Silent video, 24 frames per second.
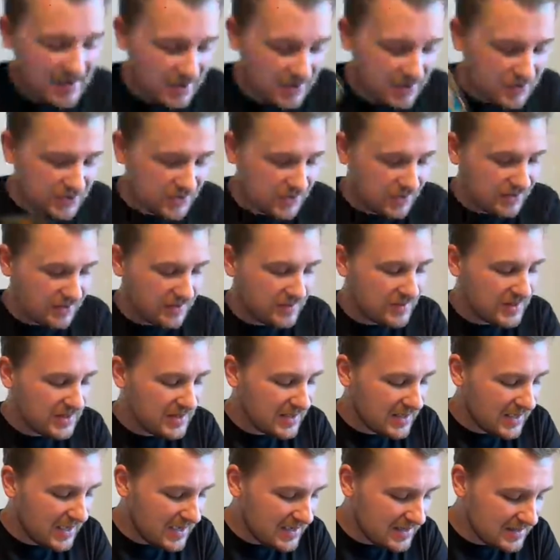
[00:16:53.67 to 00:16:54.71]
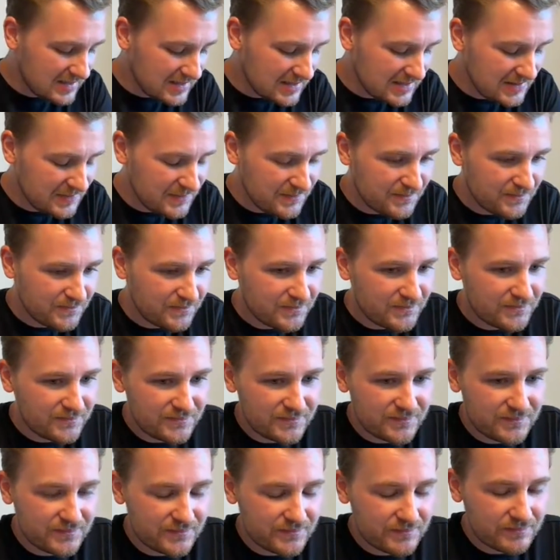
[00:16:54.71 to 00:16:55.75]
could certainly be the case.
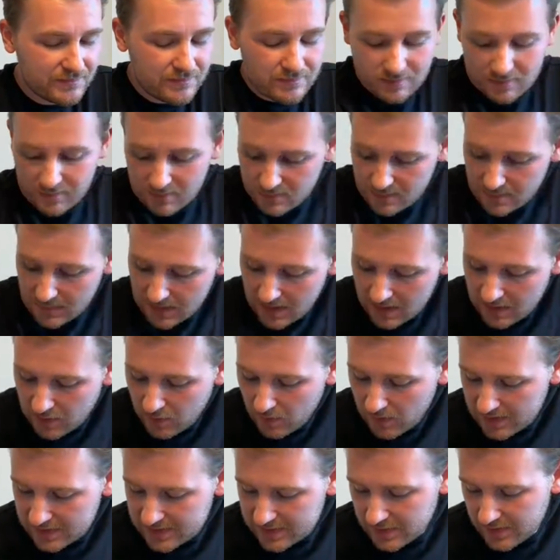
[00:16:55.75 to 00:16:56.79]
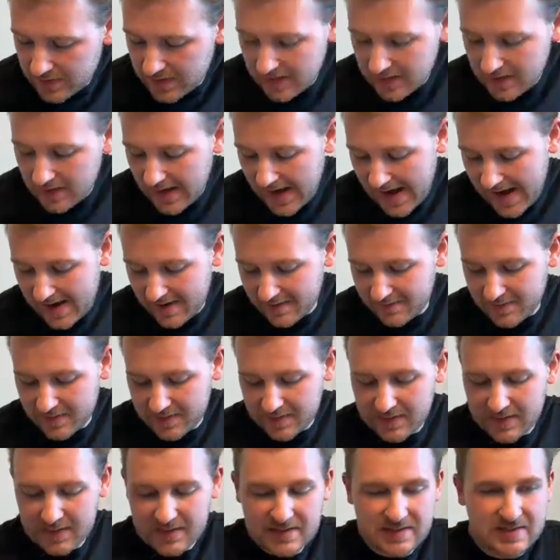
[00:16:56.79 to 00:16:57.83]
You also here
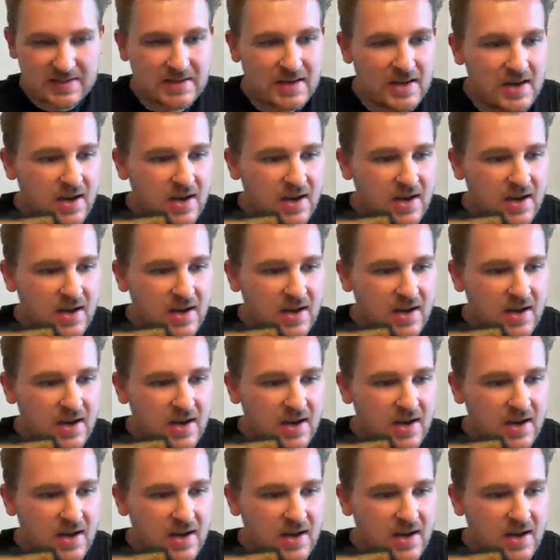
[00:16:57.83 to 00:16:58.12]
have this